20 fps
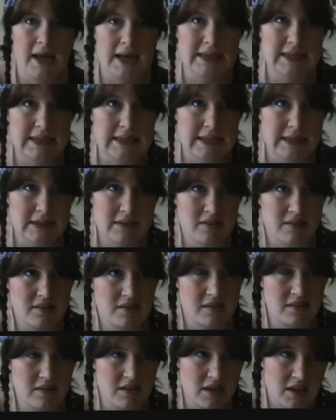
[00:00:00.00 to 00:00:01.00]

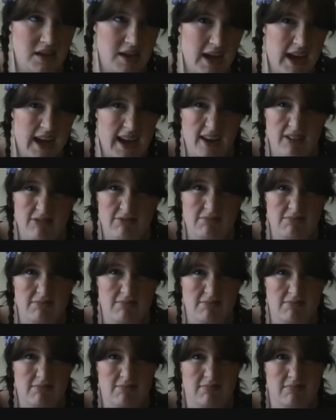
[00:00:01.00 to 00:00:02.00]
is a cat,
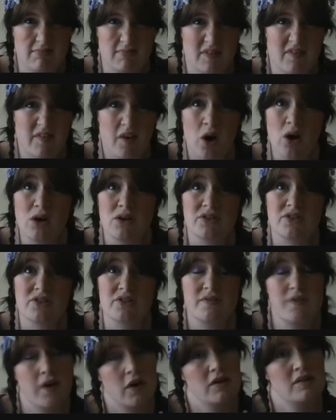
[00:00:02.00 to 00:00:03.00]
a
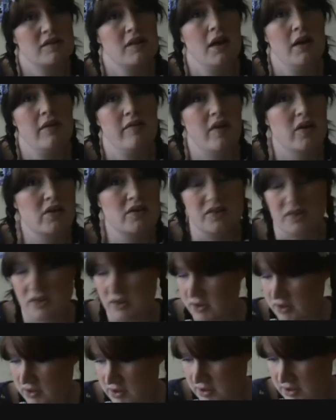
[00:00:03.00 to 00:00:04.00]
fox. Fox, I like
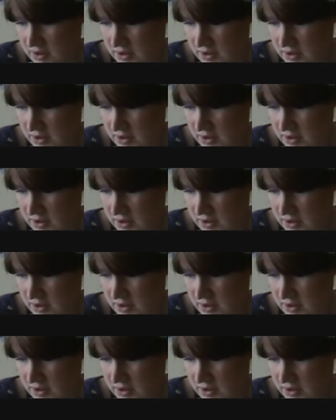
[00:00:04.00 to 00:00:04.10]
foxes.